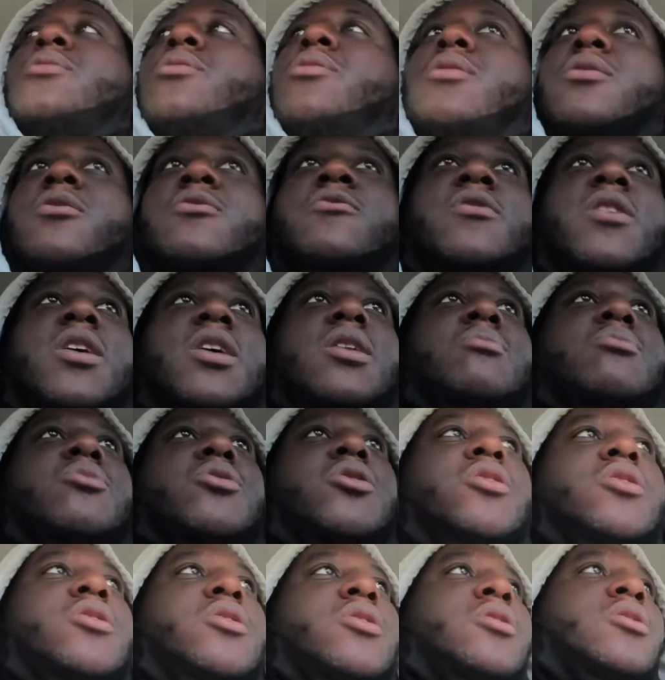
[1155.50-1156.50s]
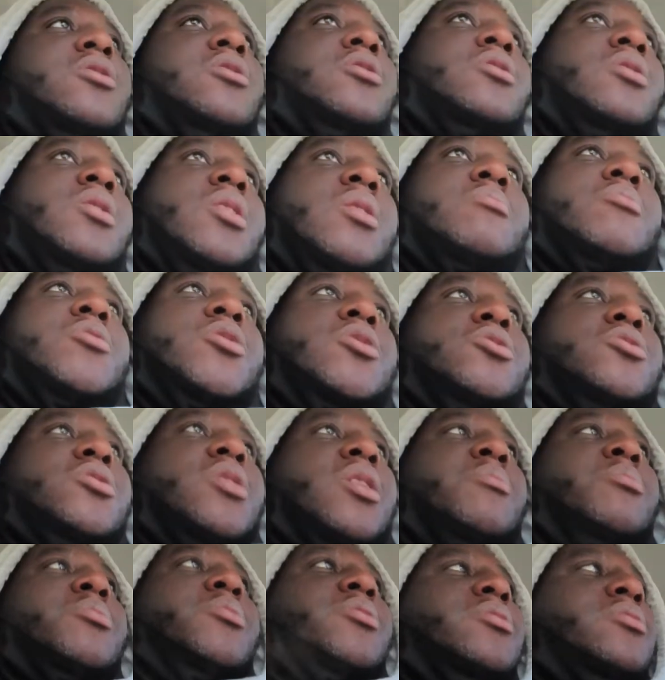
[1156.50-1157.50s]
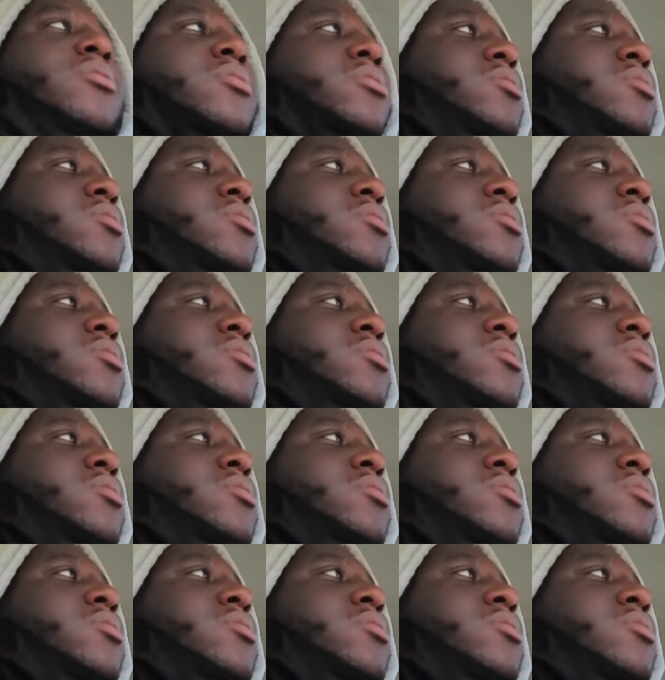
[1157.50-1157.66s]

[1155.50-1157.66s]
available to y'all. I'm gonna drop it.